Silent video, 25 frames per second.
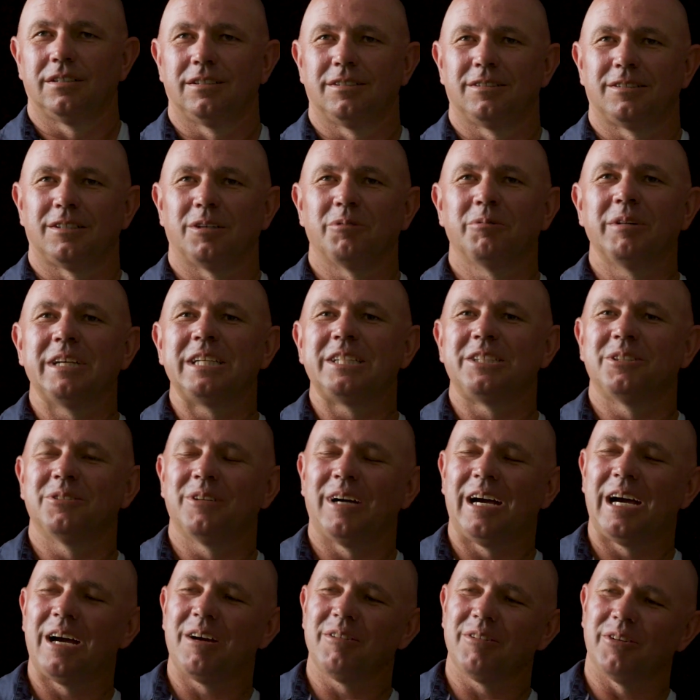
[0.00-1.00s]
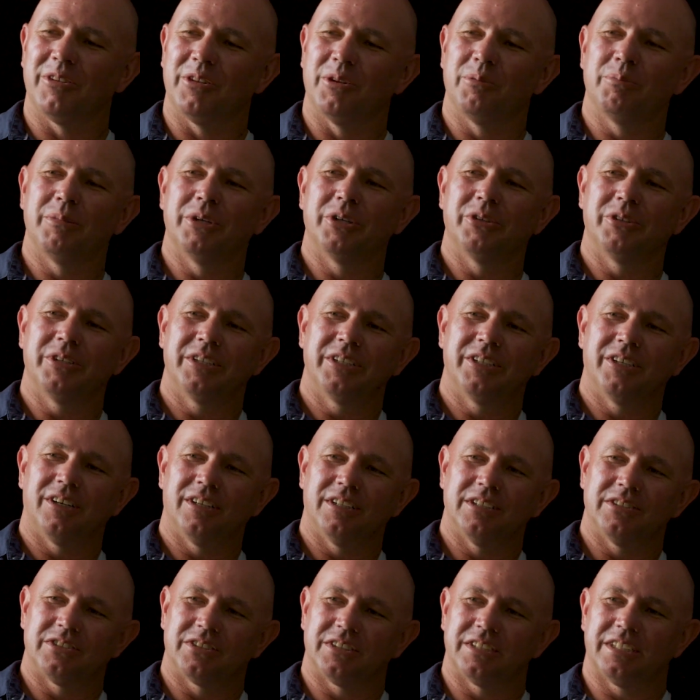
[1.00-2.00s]
So when you are on the $1 million
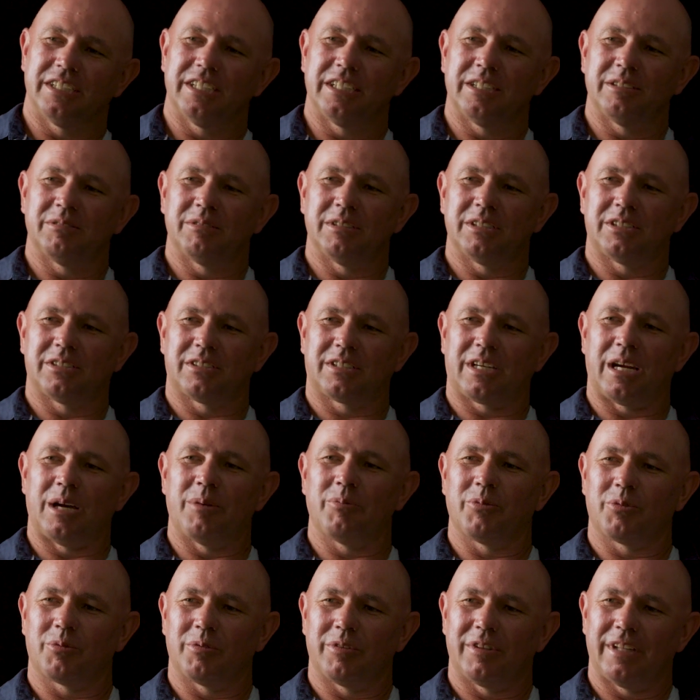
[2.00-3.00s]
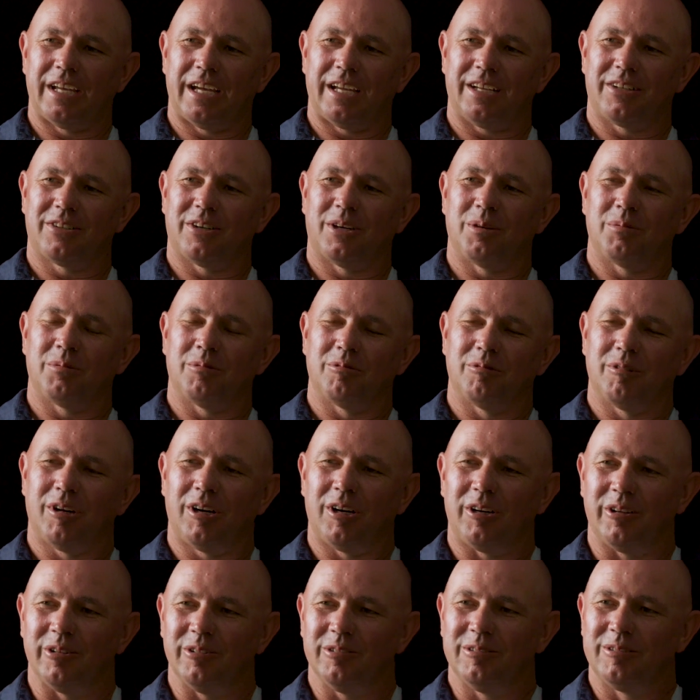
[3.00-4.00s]
a year, which comes with that type of
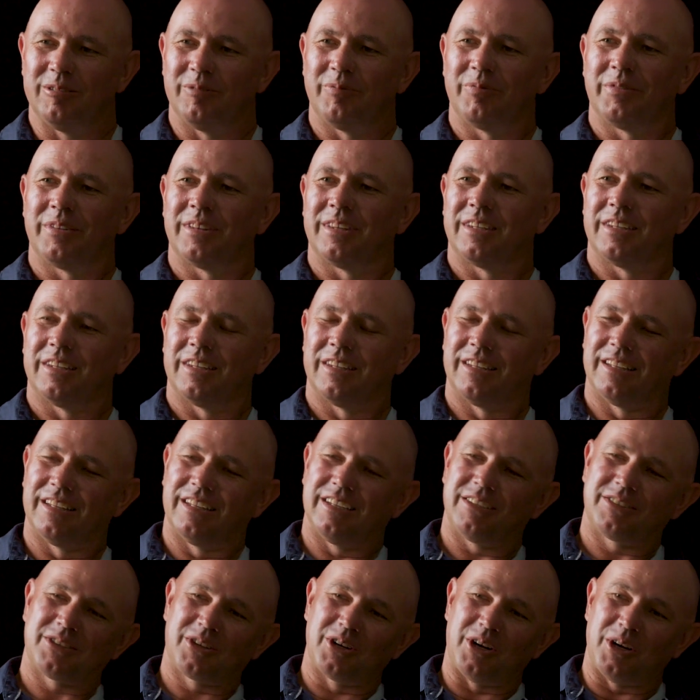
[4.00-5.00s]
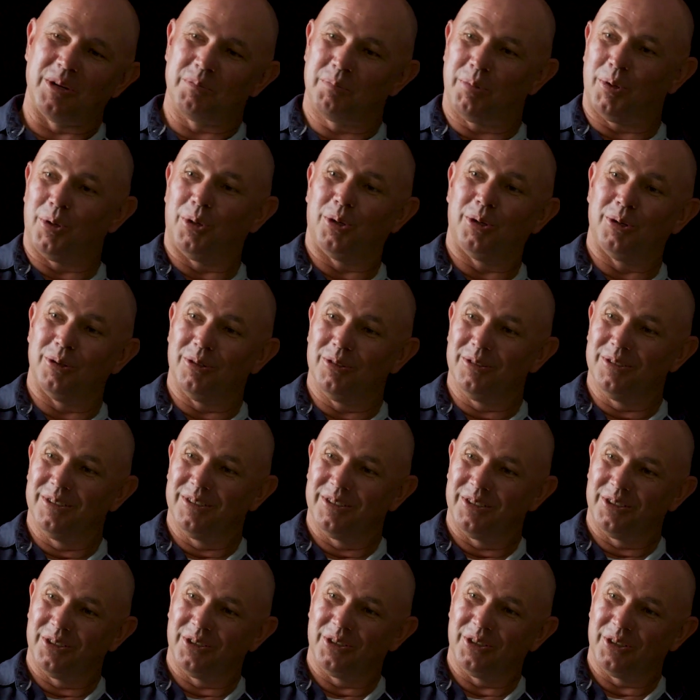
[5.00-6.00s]
role, this guy Paul,
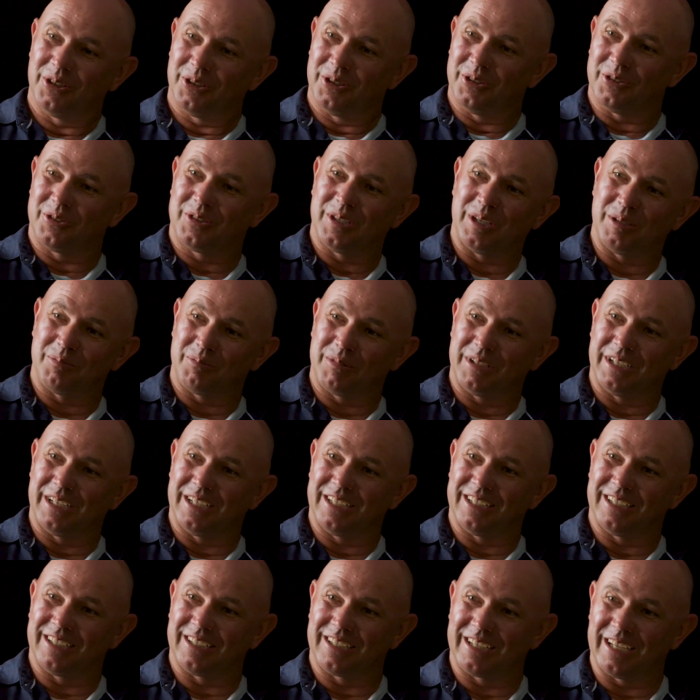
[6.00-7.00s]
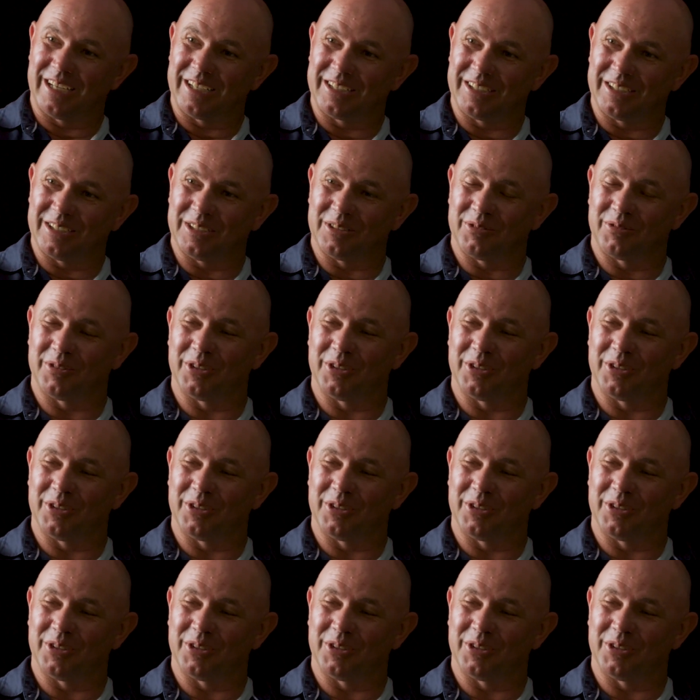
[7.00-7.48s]
who chipped in to get to your